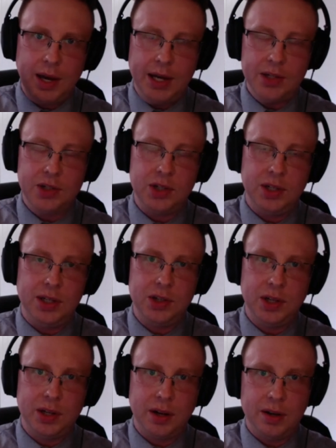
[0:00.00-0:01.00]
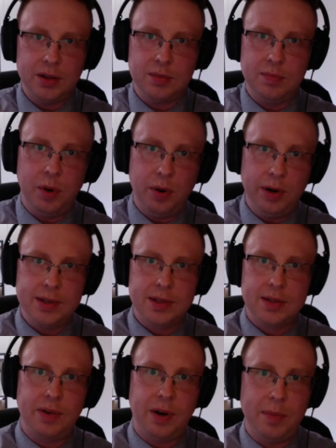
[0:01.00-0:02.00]
as she she calls
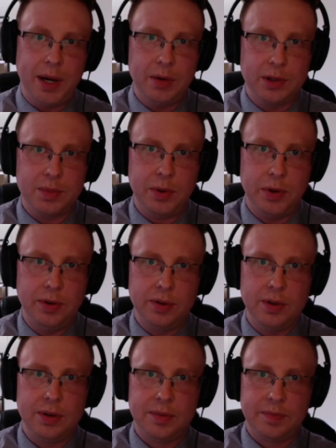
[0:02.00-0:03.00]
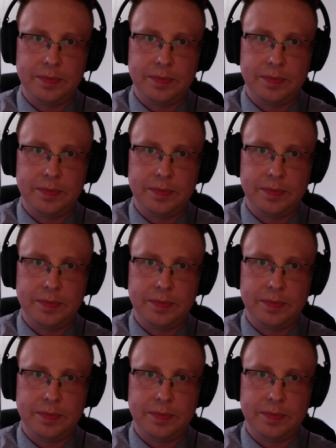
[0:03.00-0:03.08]
Moritz from Augsburg